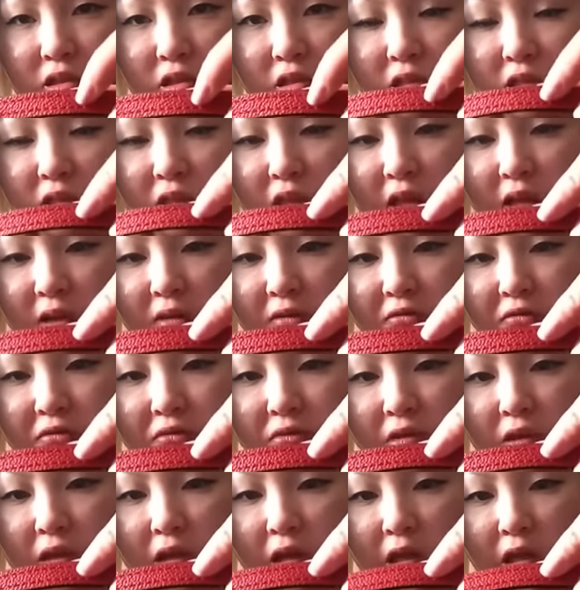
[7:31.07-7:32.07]
just to give
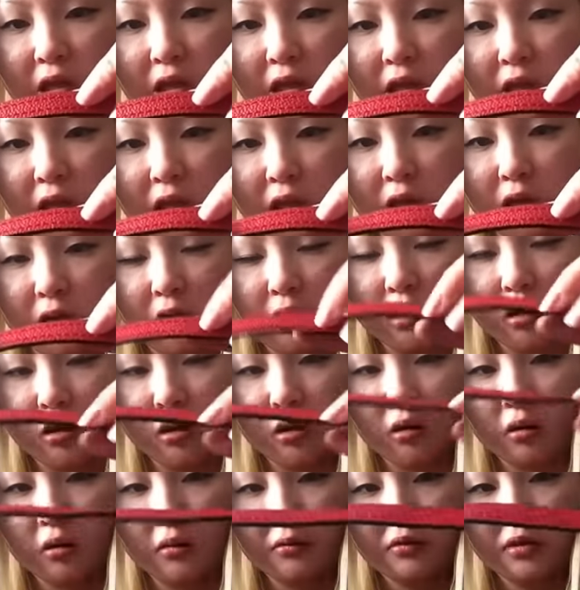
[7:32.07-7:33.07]

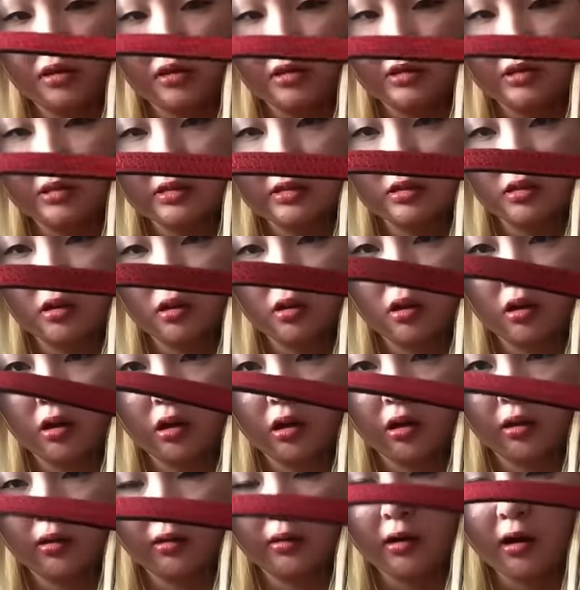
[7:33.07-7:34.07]
this
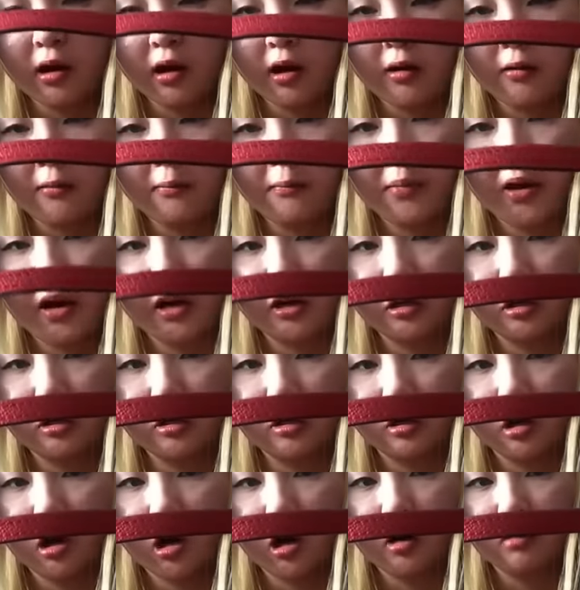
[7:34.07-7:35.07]
better